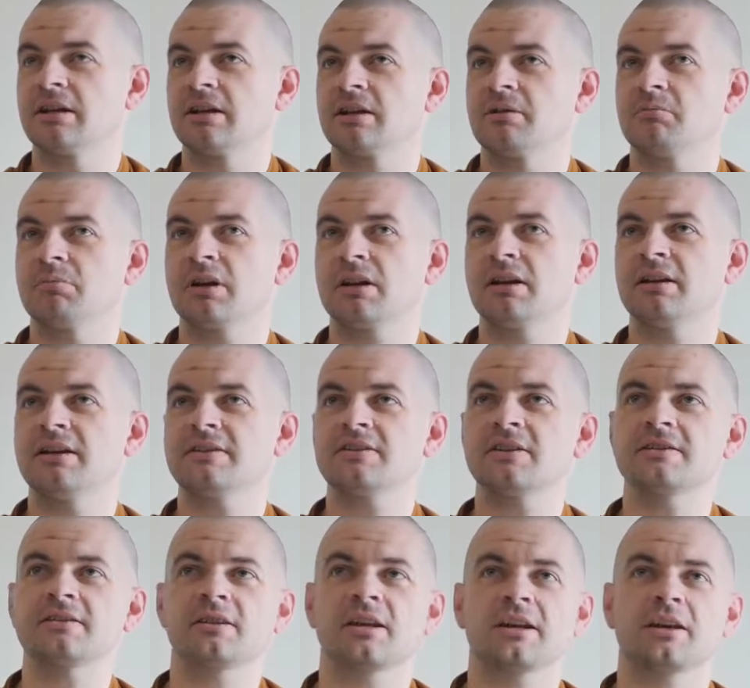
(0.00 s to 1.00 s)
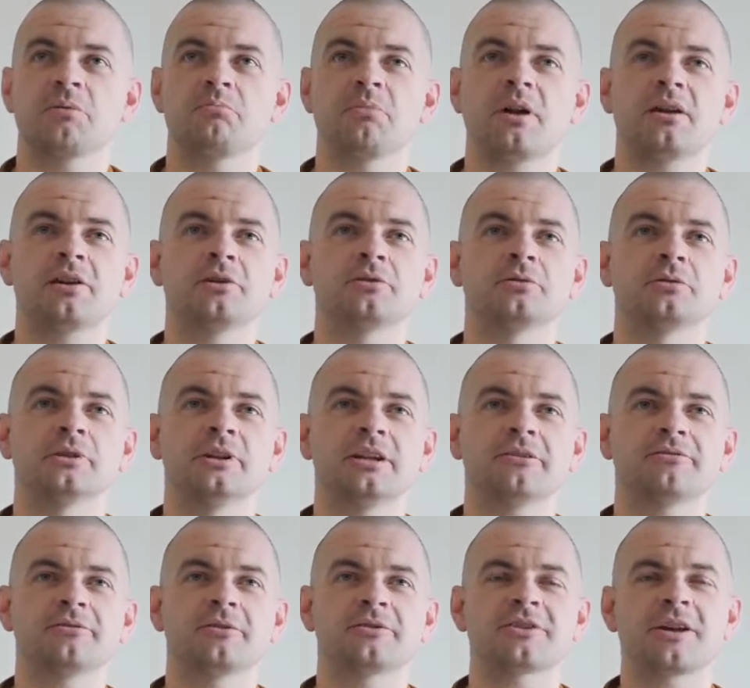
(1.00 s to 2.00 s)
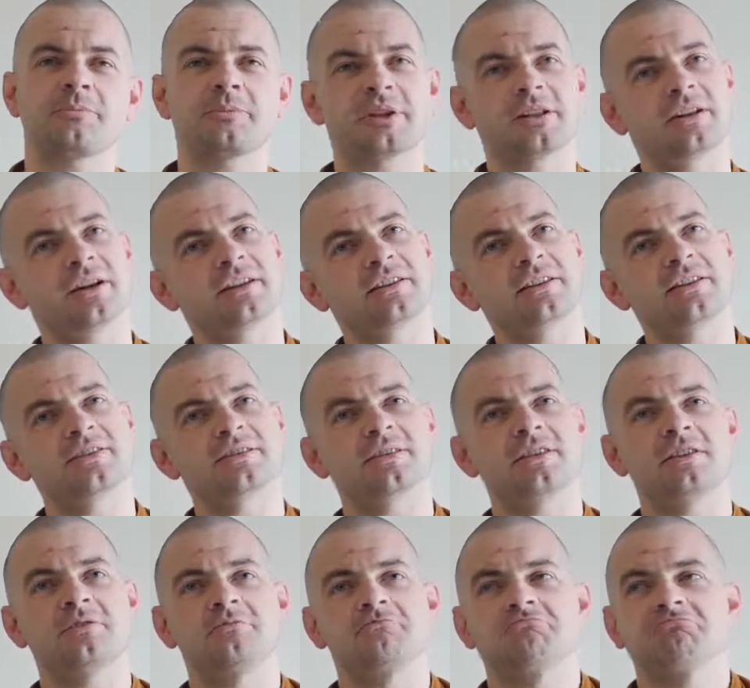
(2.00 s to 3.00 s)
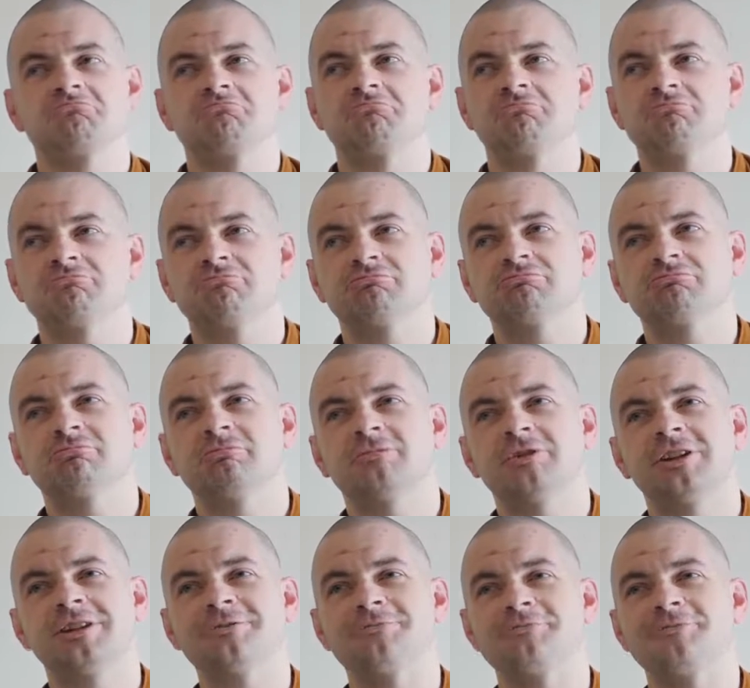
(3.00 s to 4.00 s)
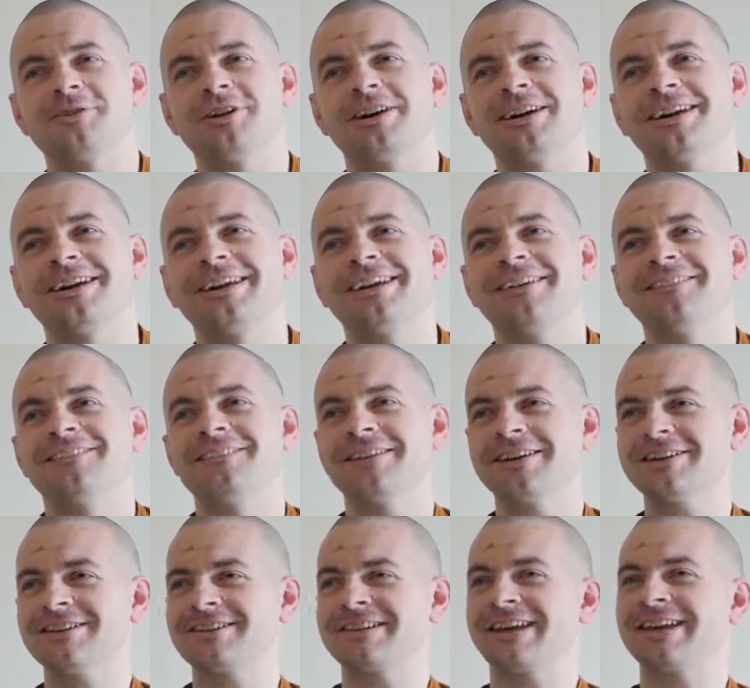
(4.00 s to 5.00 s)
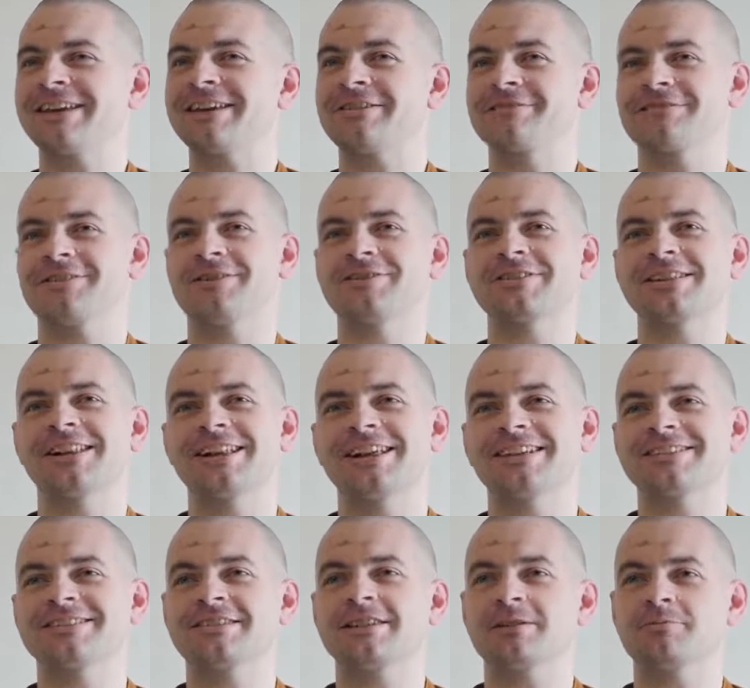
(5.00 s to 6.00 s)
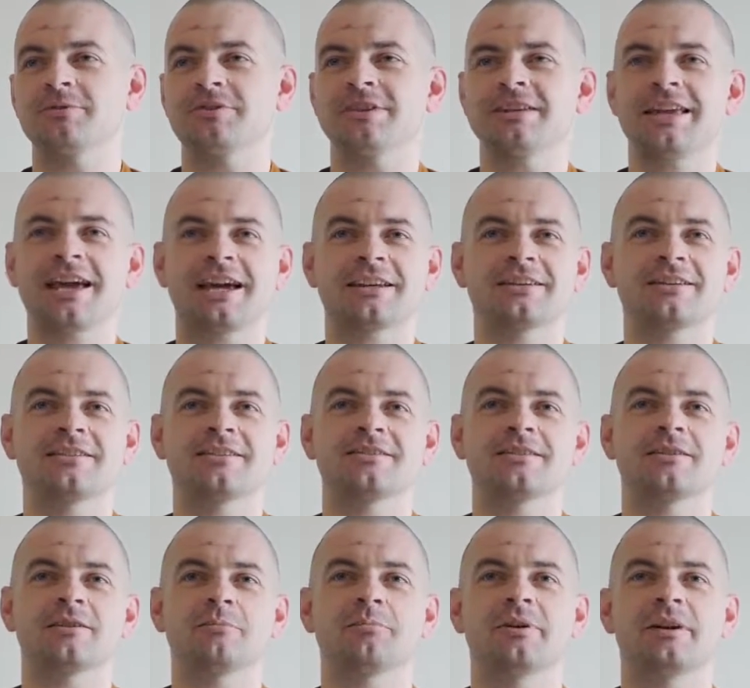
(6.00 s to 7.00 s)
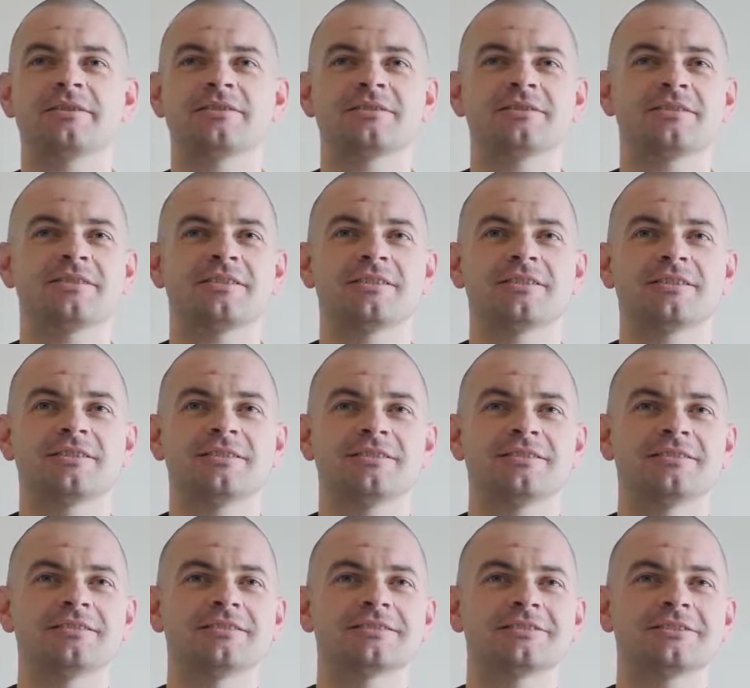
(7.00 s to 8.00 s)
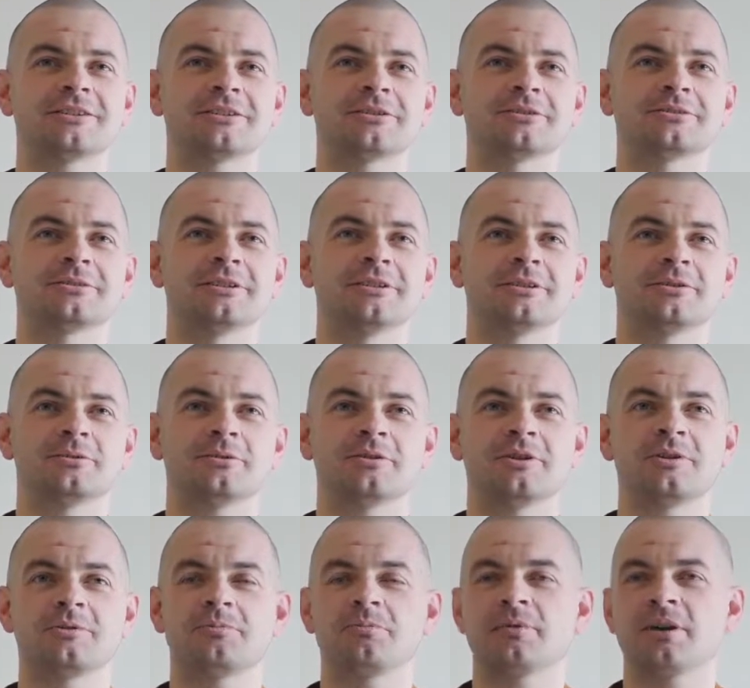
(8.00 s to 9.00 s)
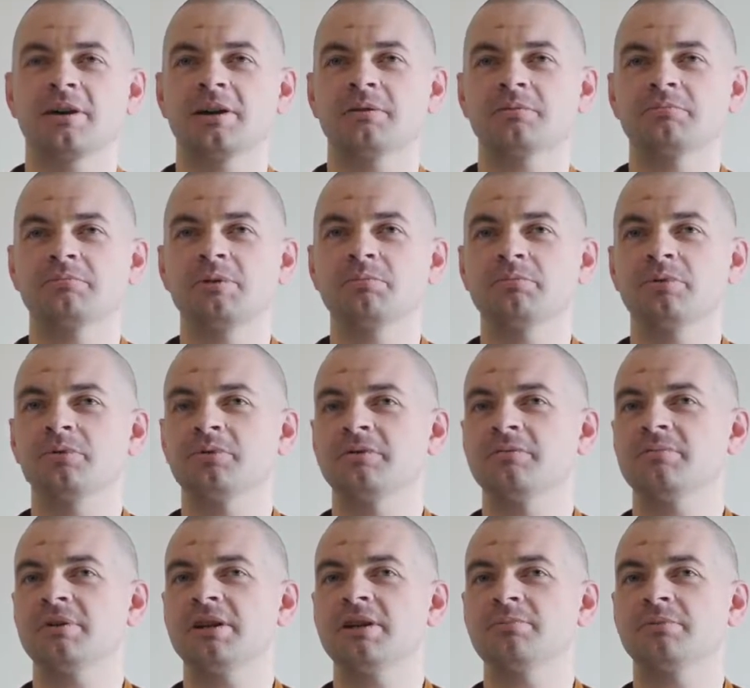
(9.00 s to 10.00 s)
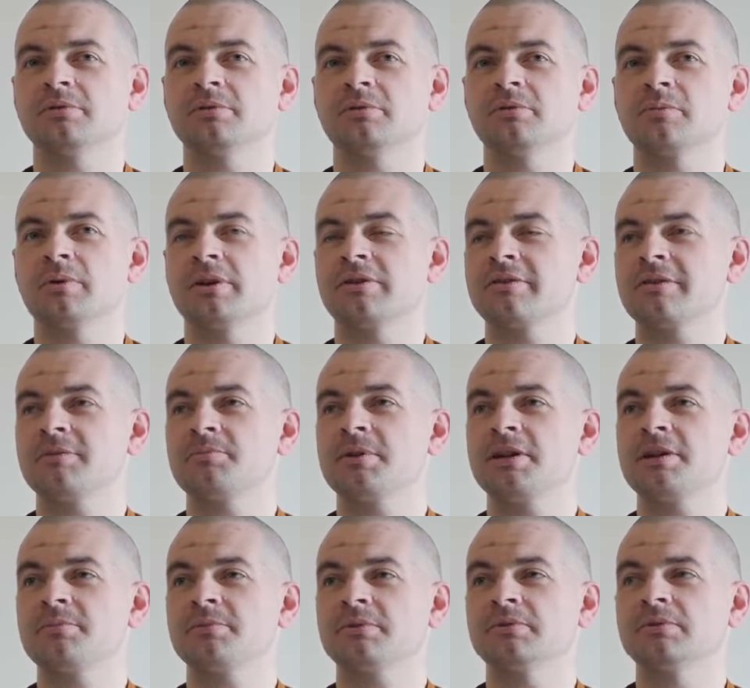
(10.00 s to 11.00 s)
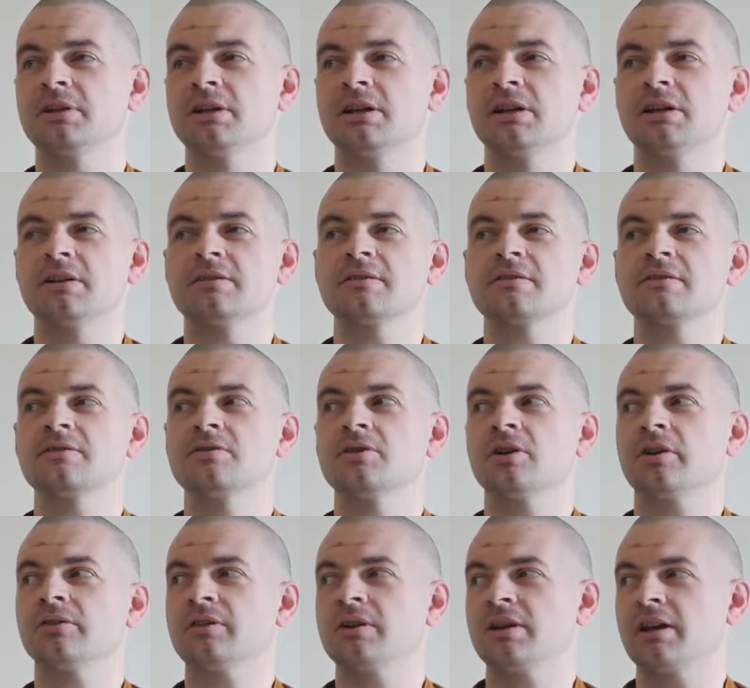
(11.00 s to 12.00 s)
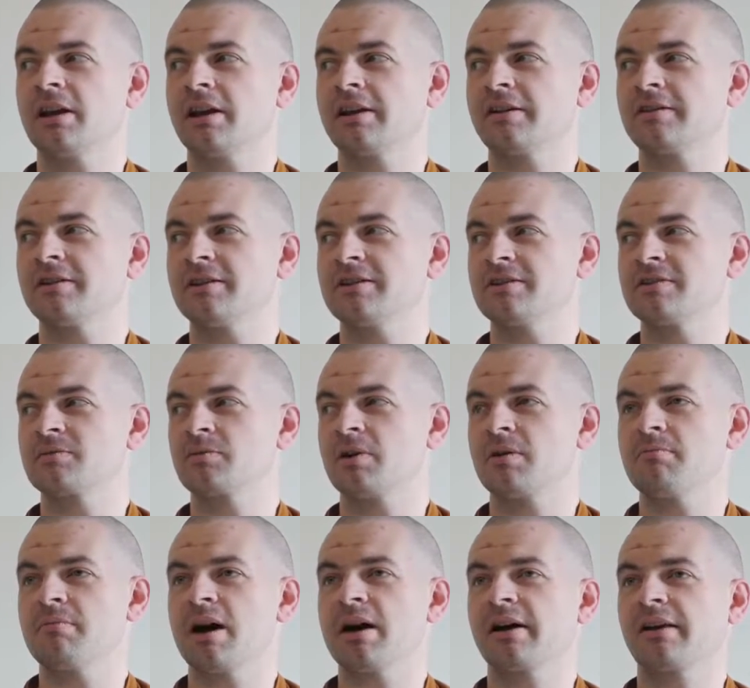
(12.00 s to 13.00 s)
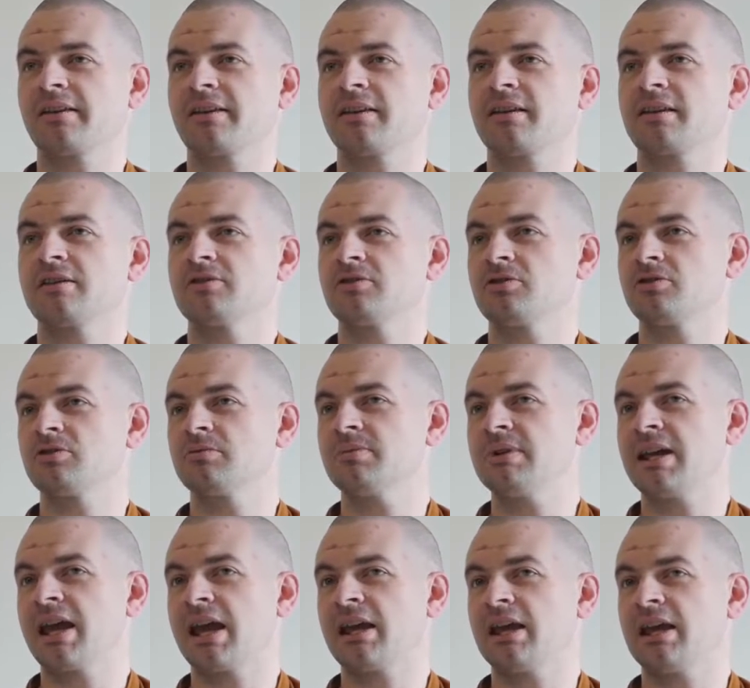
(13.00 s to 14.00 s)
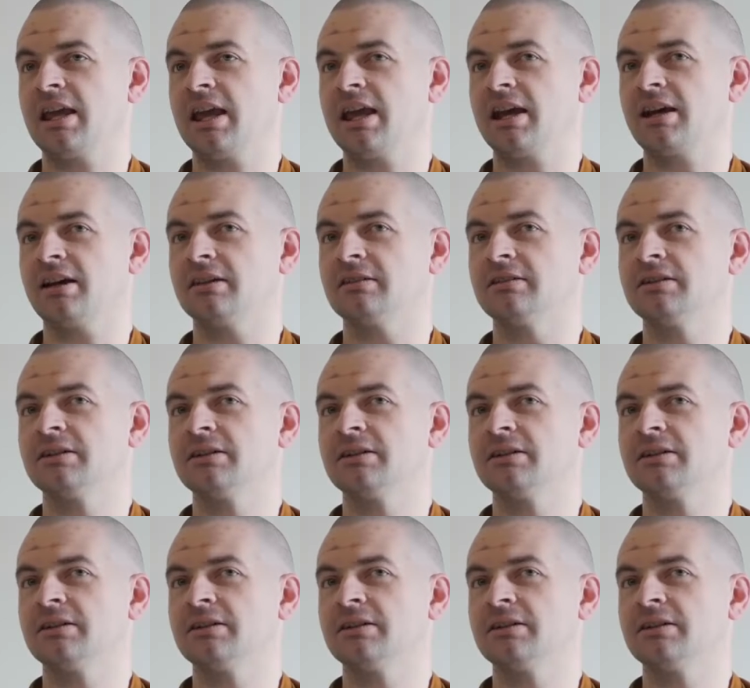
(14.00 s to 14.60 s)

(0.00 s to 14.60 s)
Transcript: But unless it's like a medical lift or something like this, then why are you taking a first class seat with the actors and the presidents and, you know, all these important people or wealthy people? This is not the areas where monks should be hanging out.